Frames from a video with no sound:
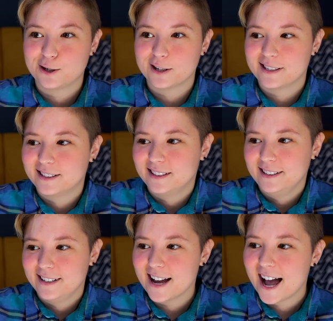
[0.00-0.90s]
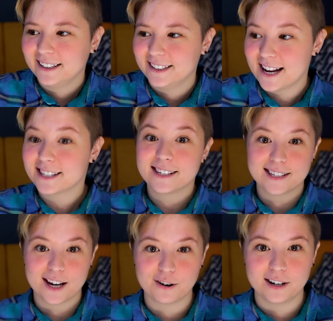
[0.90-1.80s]
just not
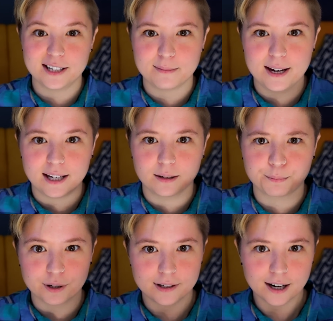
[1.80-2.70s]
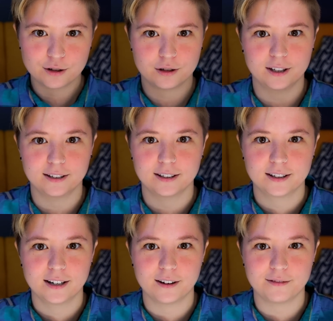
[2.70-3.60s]
necessary to make a production
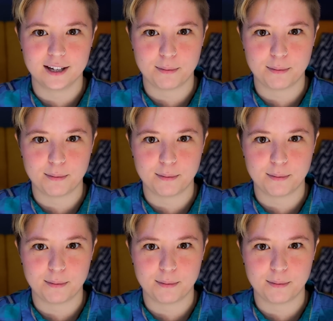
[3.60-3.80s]
of the